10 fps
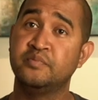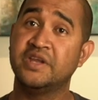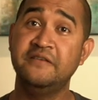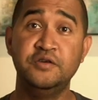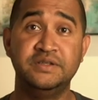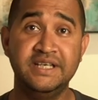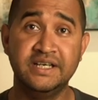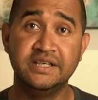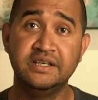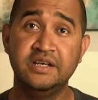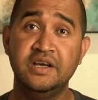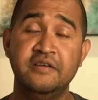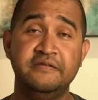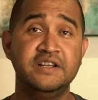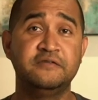If you did,
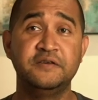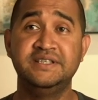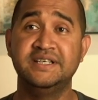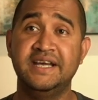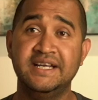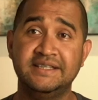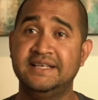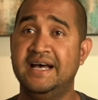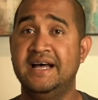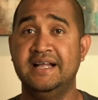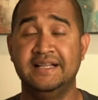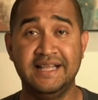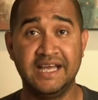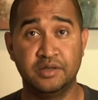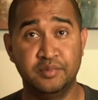feel free to hit that
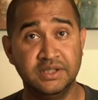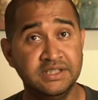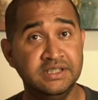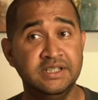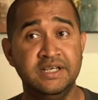like button.